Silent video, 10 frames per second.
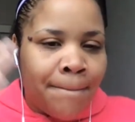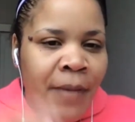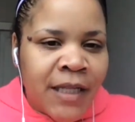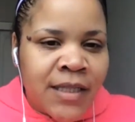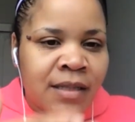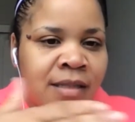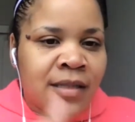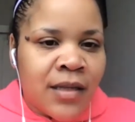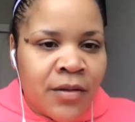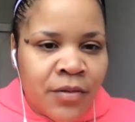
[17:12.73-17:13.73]
basic
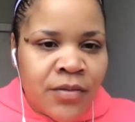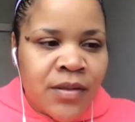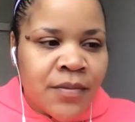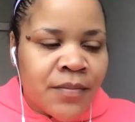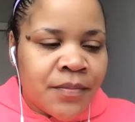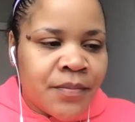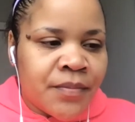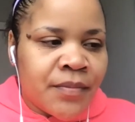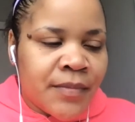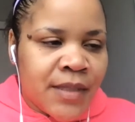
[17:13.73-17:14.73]
skills
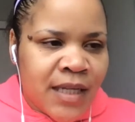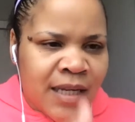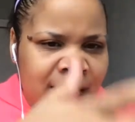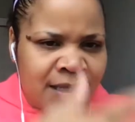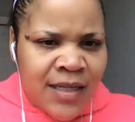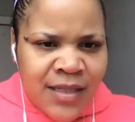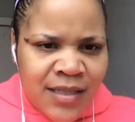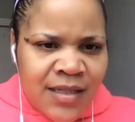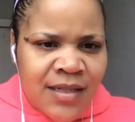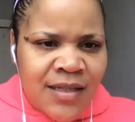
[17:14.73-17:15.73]
to exist.